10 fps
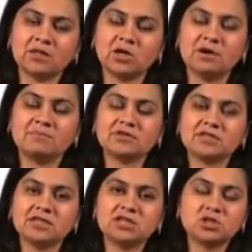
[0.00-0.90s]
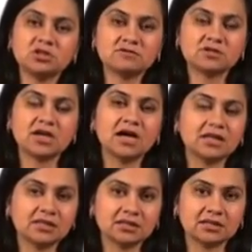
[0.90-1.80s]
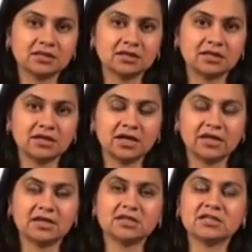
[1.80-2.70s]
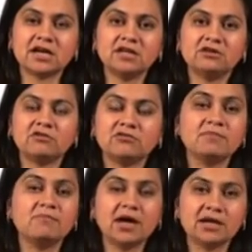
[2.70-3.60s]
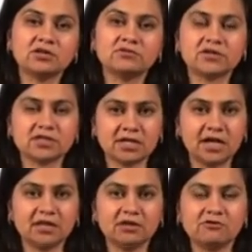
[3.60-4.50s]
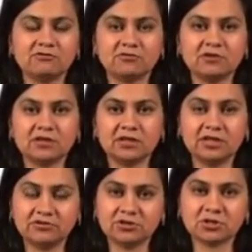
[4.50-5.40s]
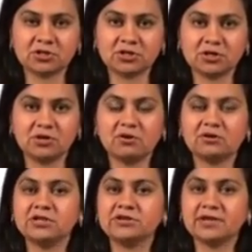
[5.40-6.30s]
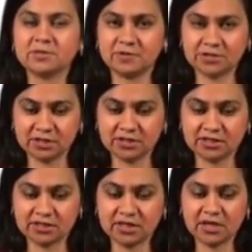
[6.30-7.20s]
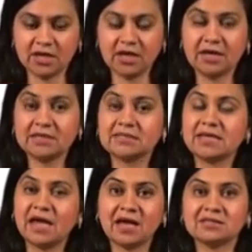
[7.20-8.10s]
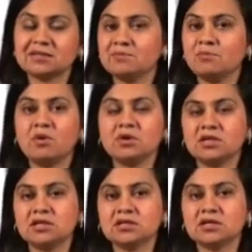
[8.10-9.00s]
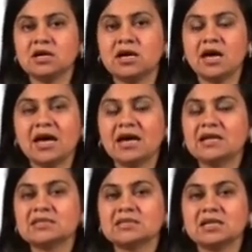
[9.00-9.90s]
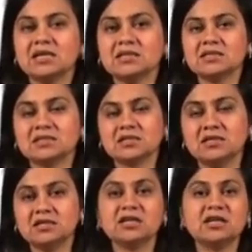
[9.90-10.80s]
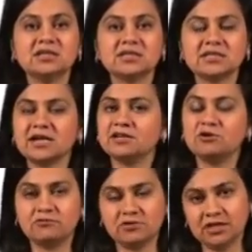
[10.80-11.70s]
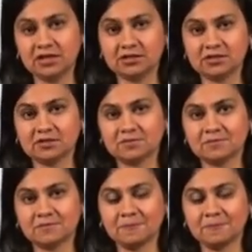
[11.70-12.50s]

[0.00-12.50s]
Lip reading: Now, appreciation of style and understanding of the merit of the style of literature or literary expressions is as important as is the understanding of the text.